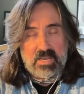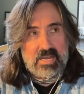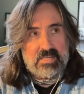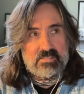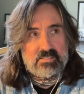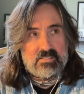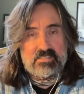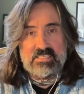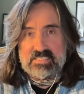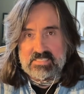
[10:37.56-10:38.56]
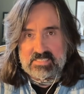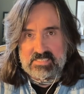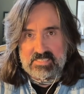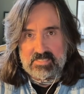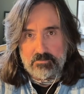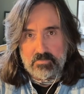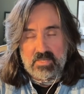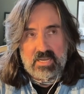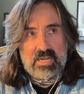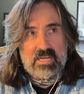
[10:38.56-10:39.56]
and decency
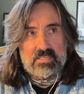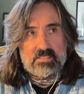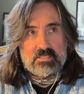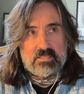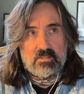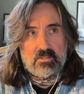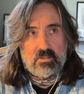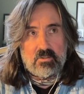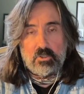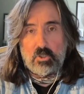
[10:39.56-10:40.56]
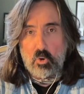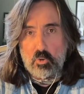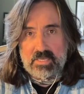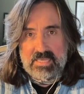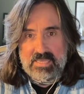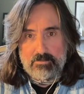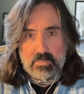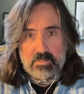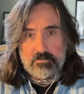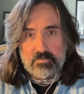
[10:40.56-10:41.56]
and the long
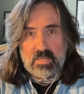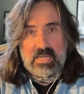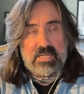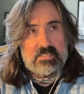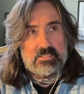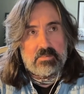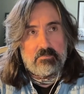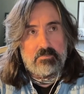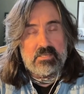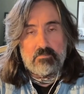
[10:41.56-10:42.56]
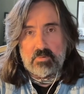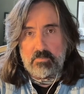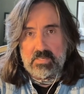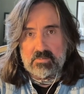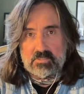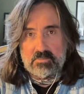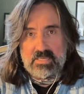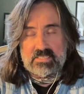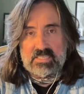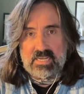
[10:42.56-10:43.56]
game and being prepared to
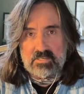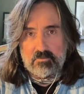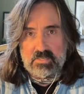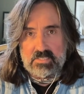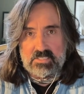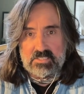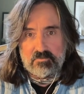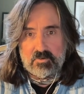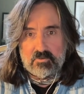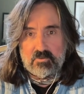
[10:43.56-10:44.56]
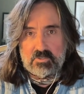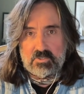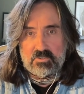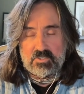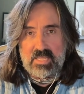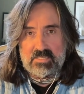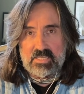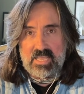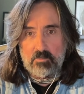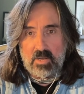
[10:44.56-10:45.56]
make sacrifices for to, to, to
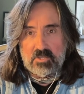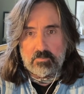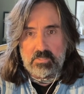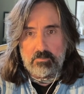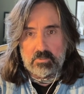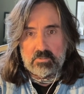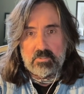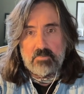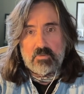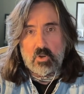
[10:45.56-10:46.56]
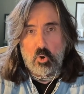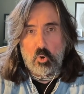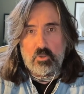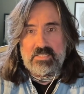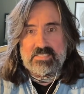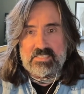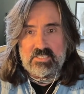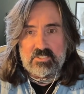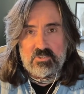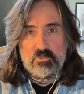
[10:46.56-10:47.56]
help other people. All they
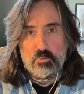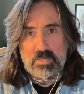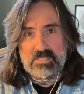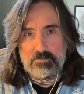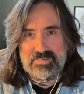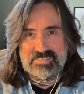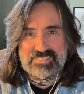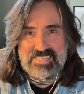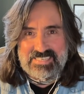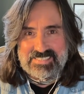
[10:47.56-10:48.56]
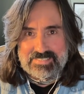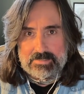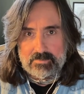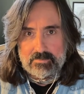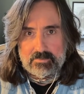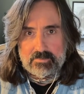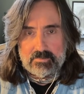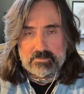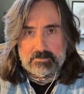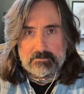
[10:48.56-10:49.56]
seek to do is persist.
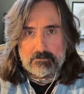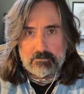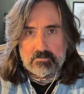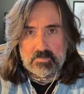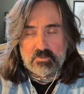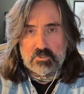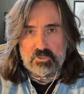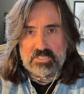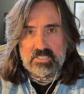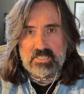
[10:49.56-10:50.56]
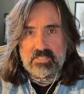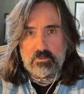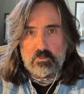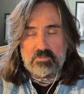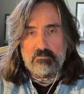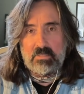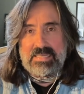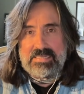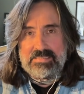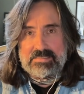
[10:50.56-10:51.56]
They're just like those
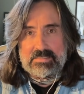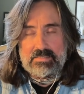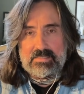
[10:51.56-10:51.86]
blind,